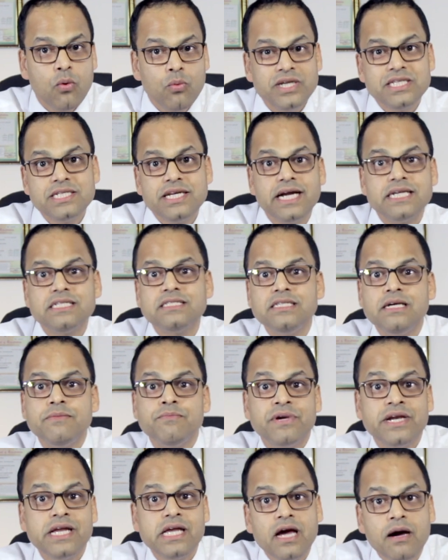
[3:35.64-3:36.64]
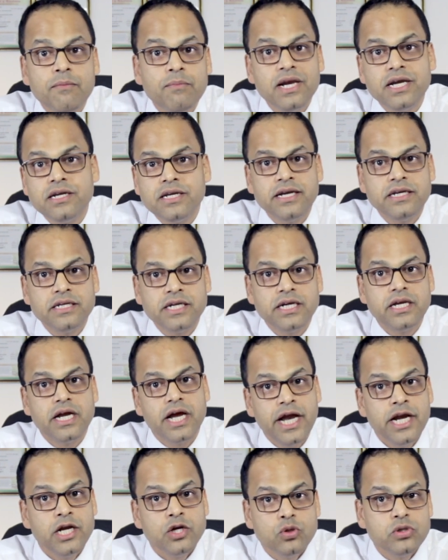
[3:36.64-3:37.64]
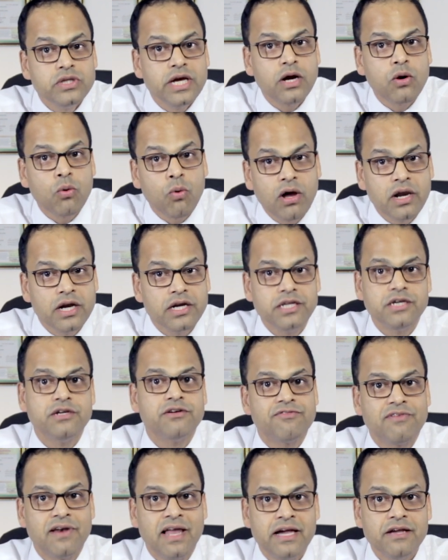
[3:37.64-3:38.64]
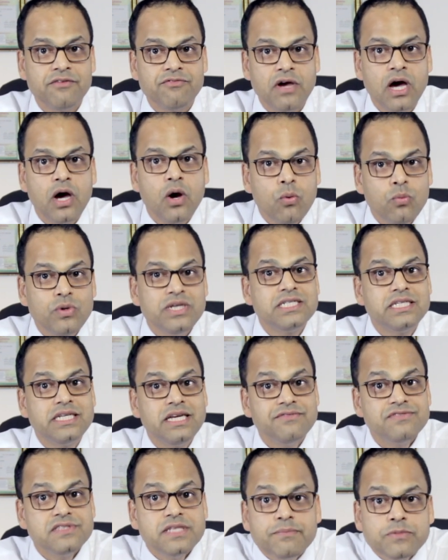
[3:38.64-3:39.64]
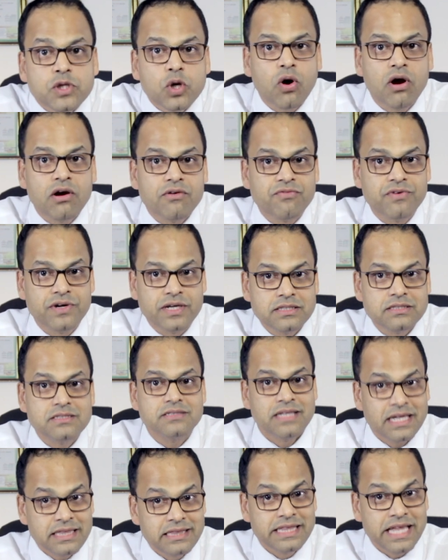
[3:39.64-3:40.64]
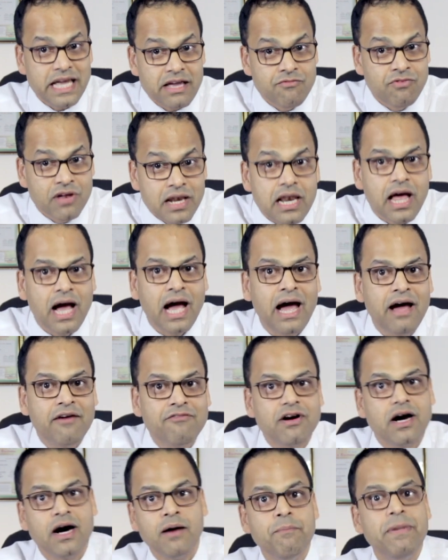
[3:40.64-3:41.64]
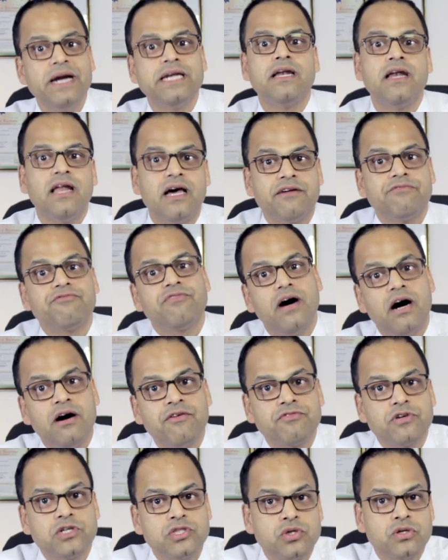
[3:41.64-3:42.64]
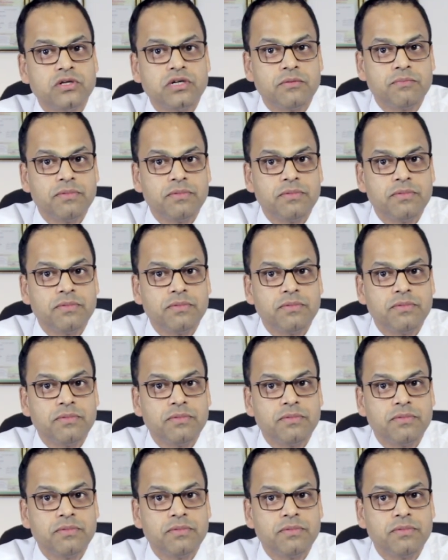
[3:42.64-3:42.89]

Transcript: which gets them rehabilitated into their quality of life, which gives them the confidence that they will have a better life after joint